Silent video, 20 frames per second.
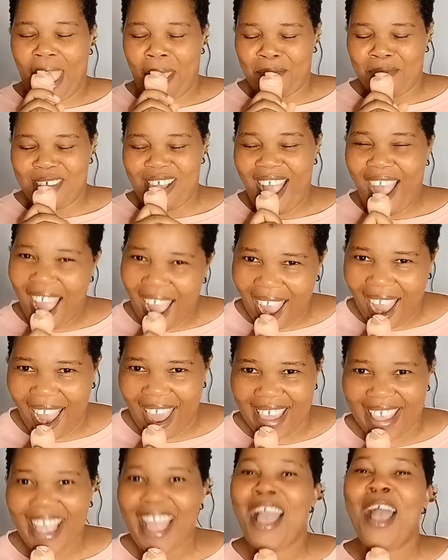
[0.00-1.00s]
time,
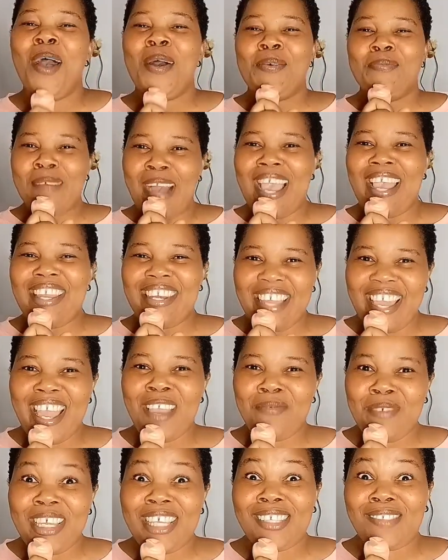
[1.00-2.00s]
hi, my
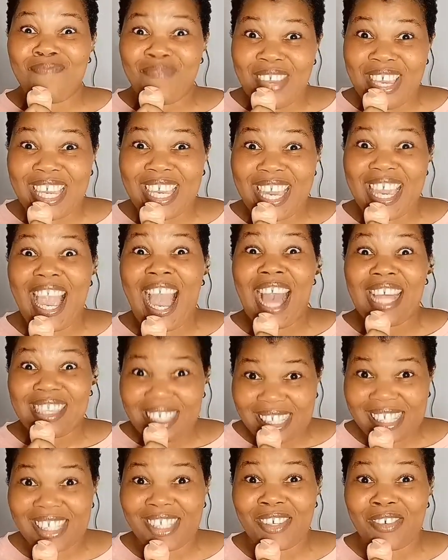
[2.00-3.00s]
name is Vicky
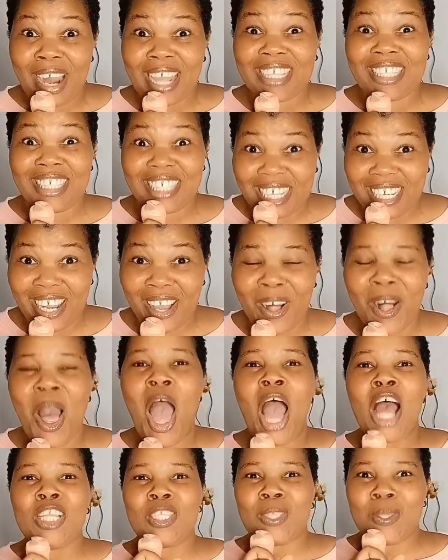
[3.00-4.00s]
and this is the right channel
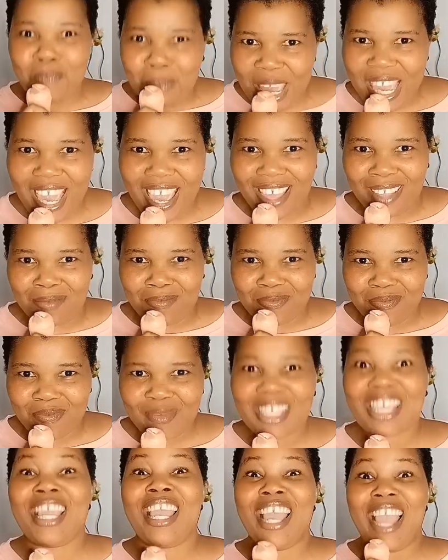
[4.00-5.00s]
to be
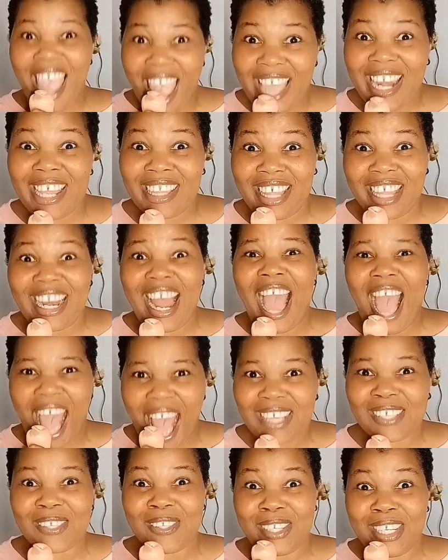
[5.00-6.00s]
in. Anything that
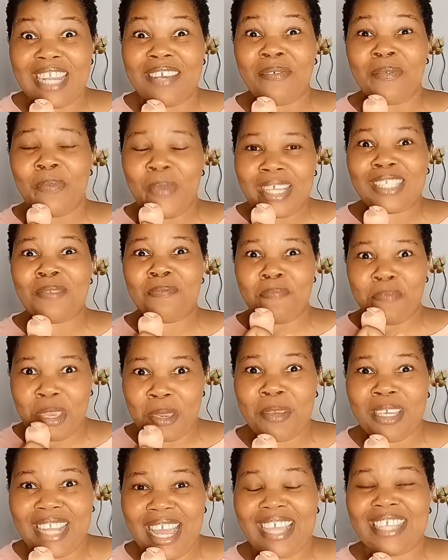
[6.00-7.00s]
has to do with
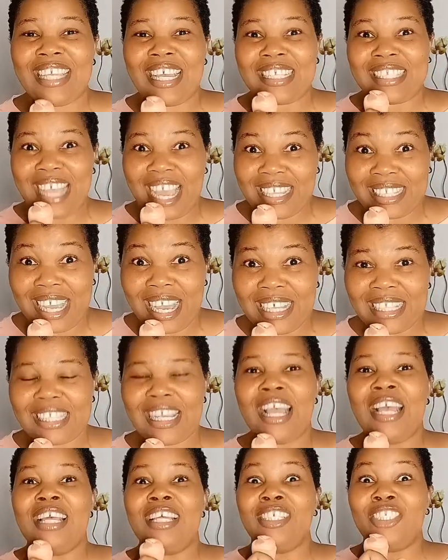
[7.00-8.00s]
BB Naija
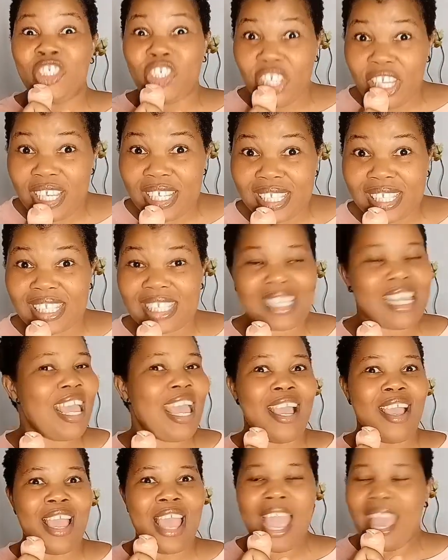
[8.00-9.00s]
Titans, gist,
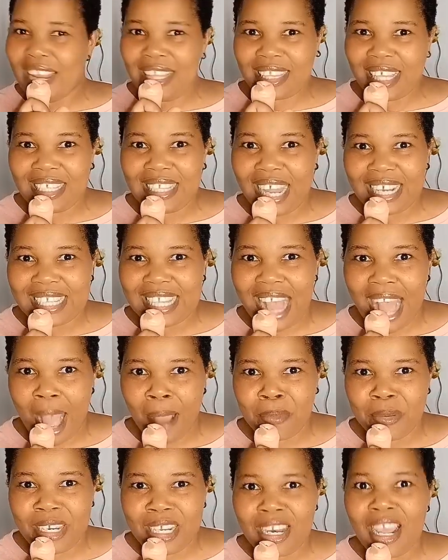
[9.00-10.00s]
anything that is
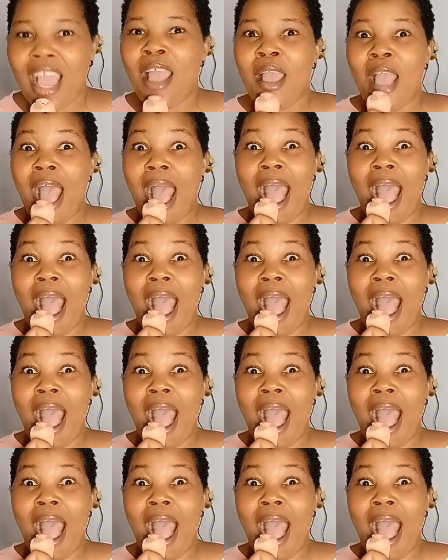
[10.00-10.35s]
happening